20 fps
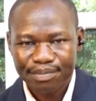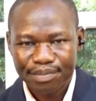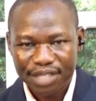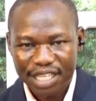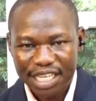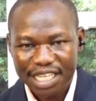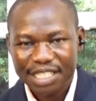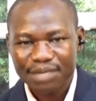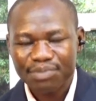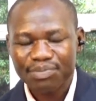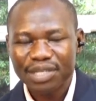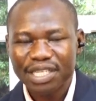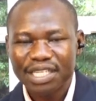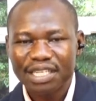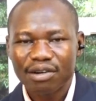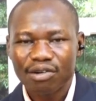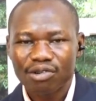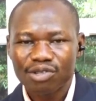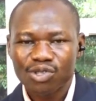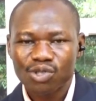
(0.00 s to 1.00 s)
it
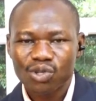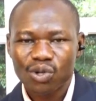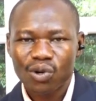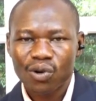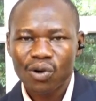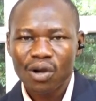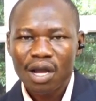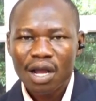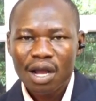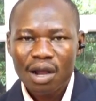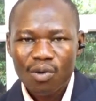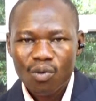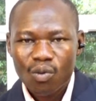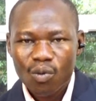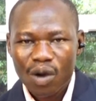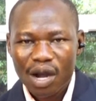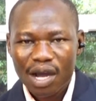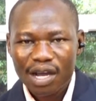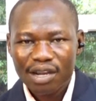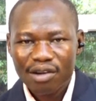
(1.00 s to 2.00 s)
being also
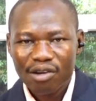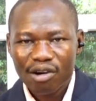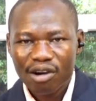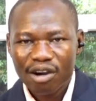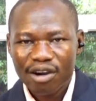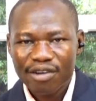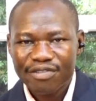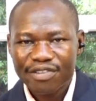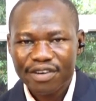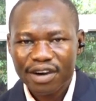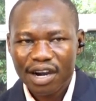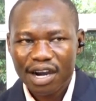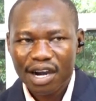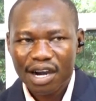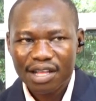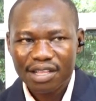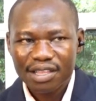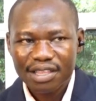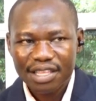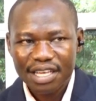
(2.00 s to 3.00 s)
one of
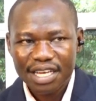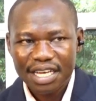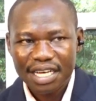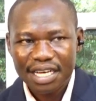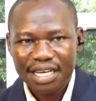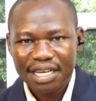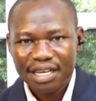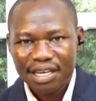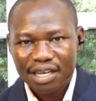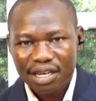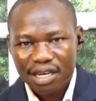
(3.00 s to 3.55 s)
the